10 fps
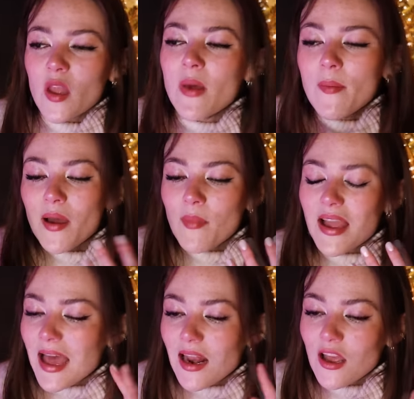And maybe,
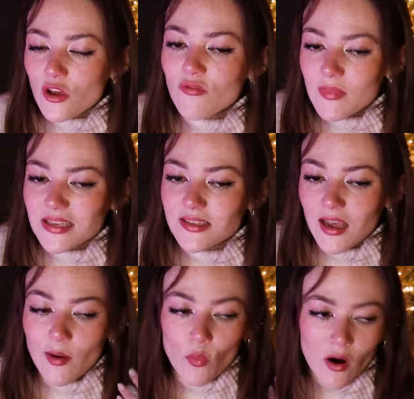I could have missed
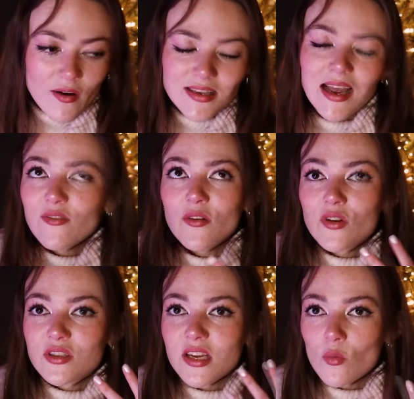it. I'm worried because I've
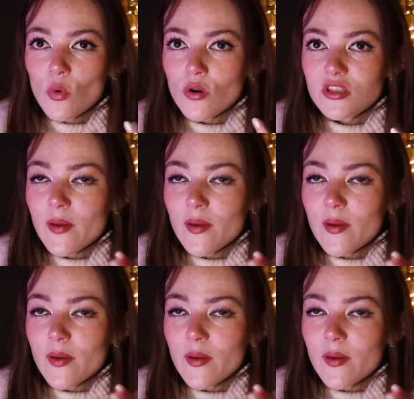only seen it once.